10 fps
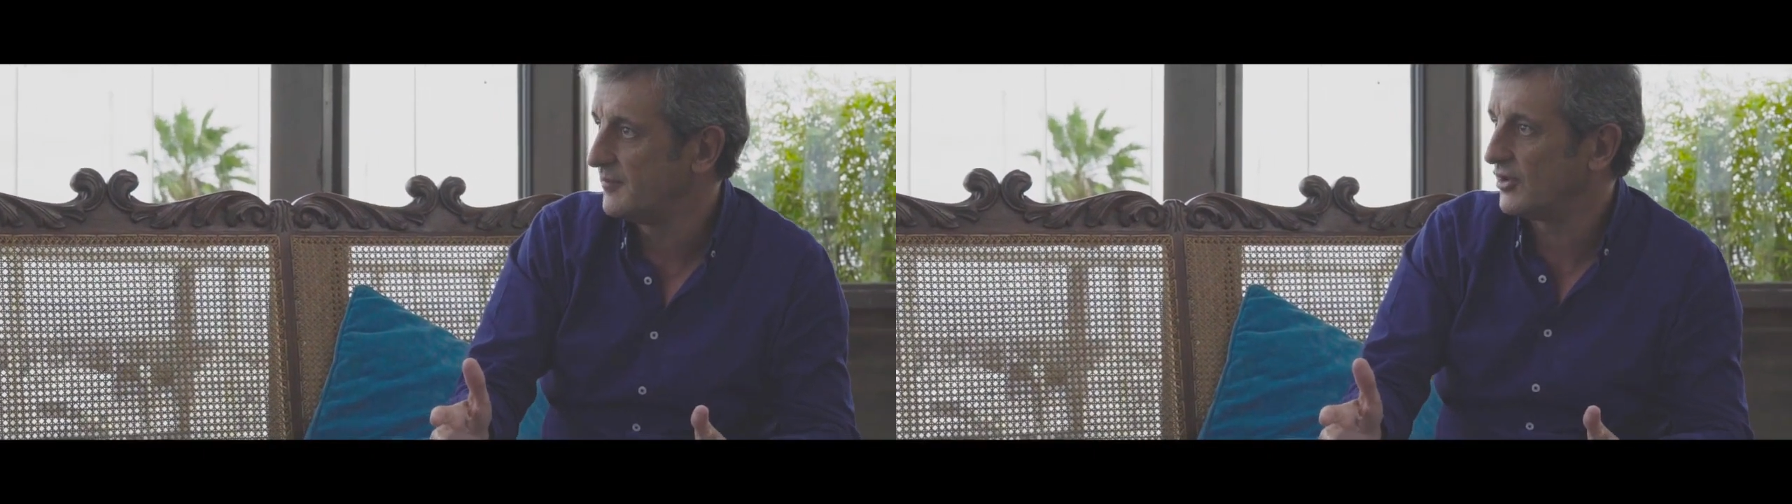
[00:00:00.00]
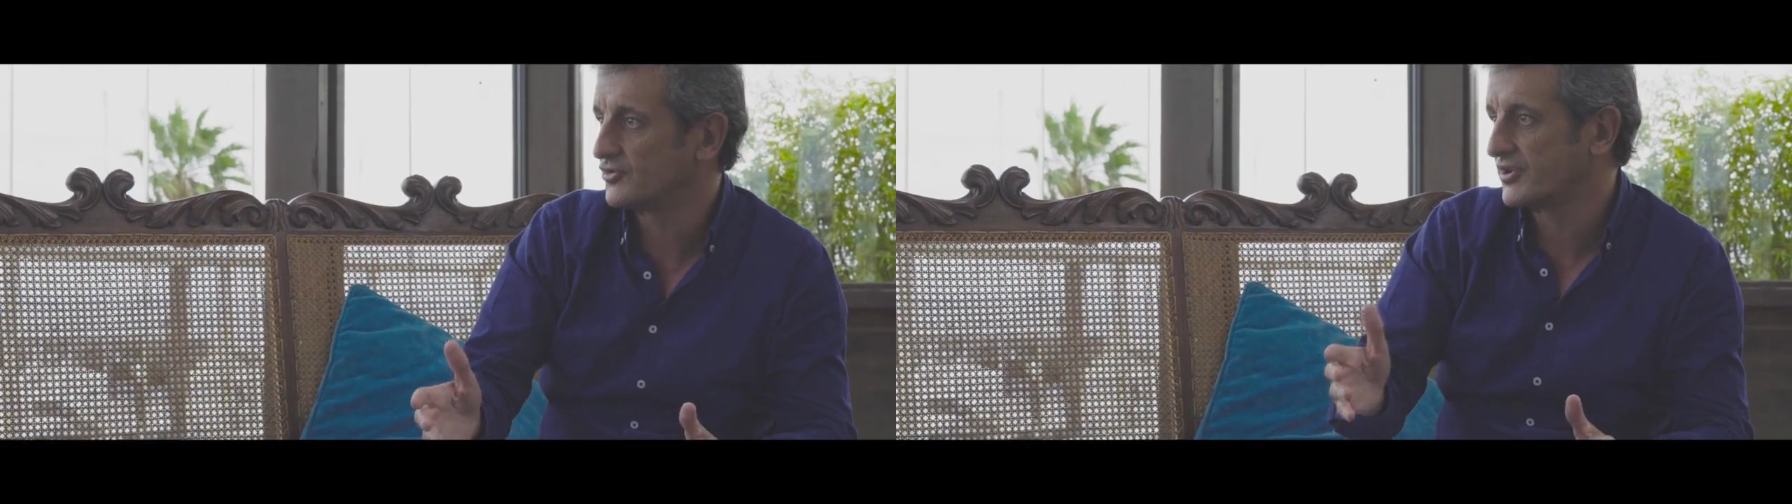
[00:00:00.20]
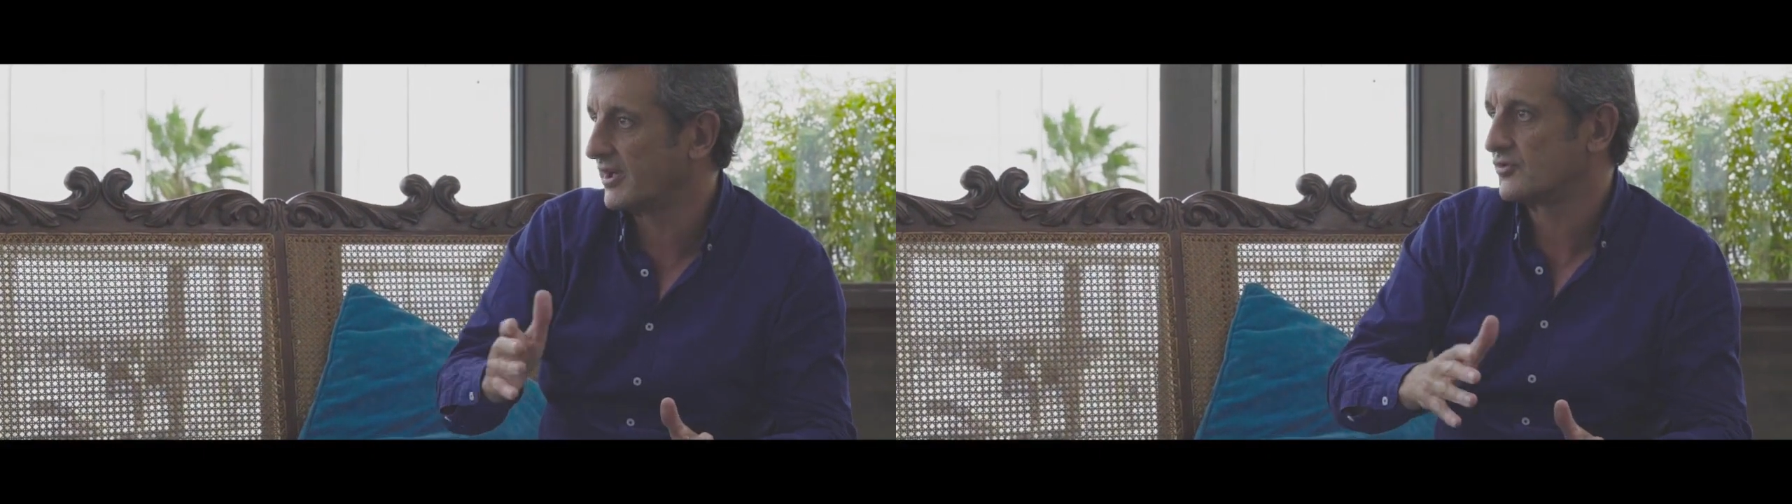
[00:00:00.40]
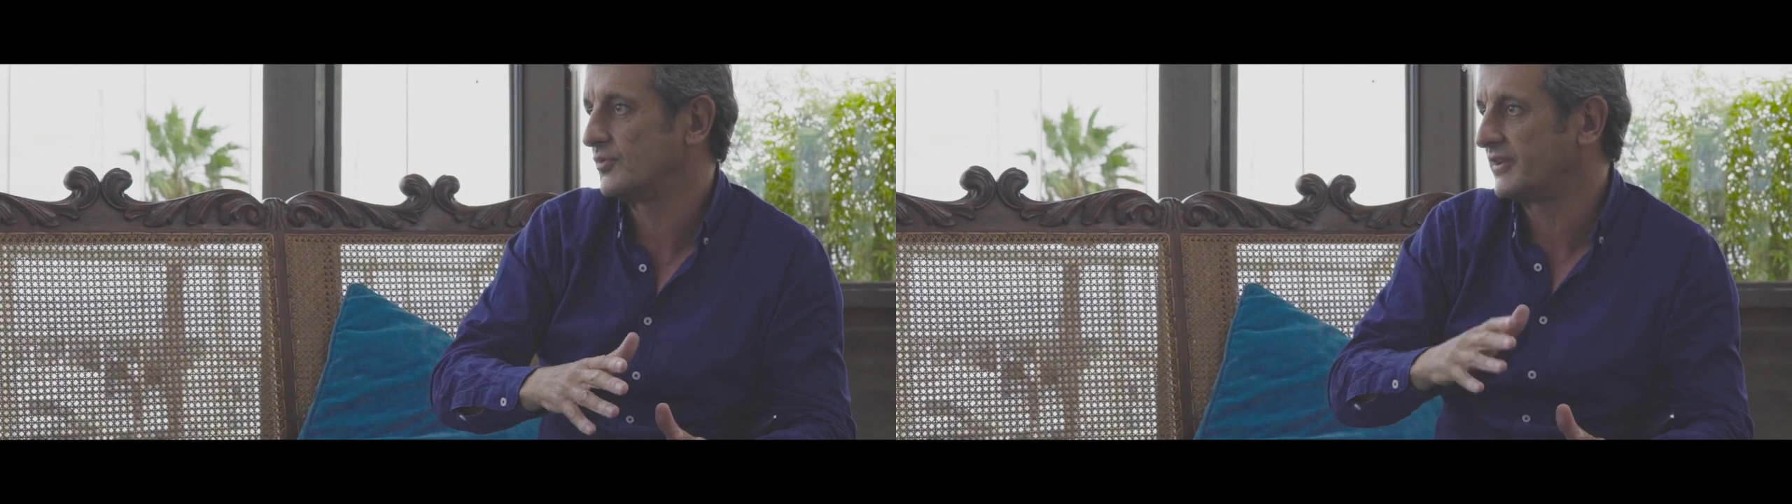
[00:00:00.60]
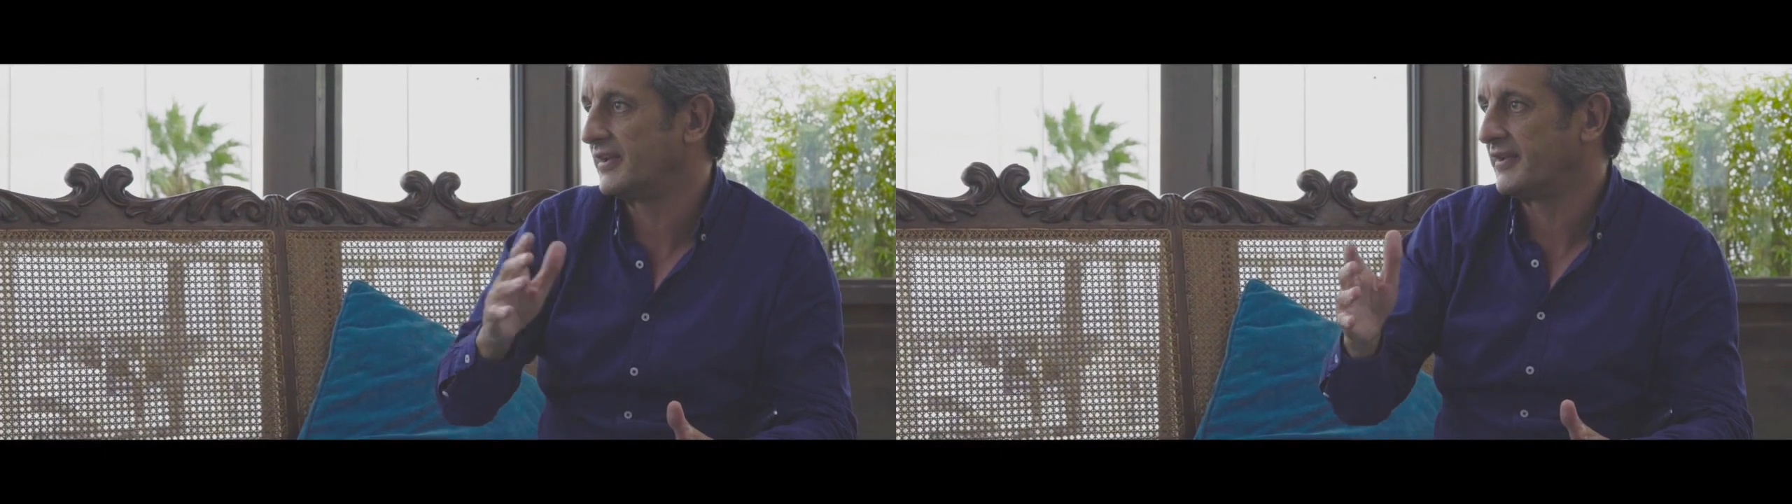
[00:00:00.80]
because Carlos
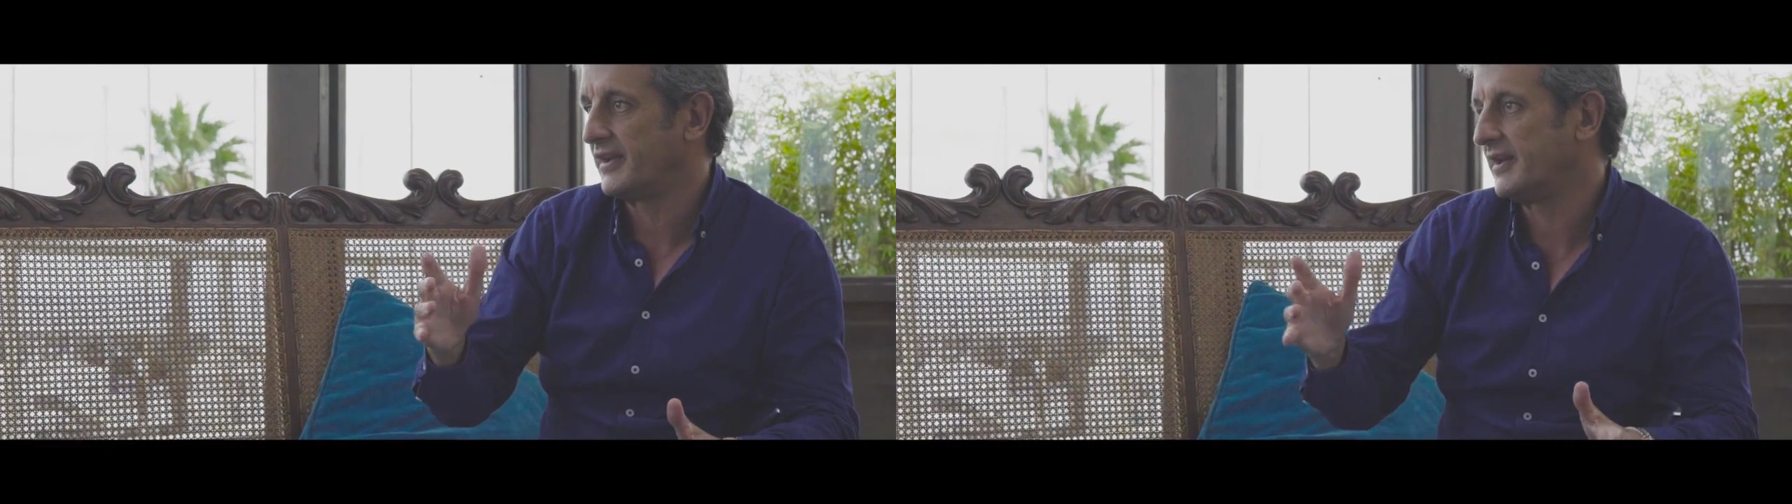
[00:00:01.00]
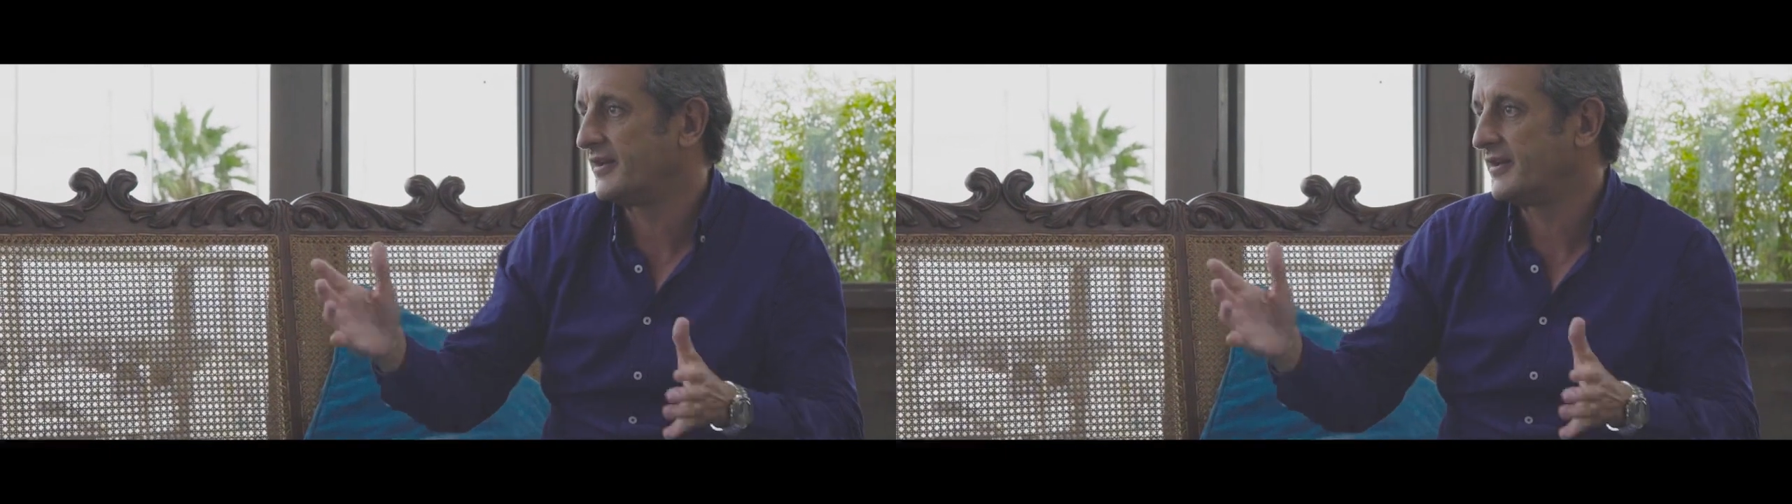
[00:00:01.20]
would tell the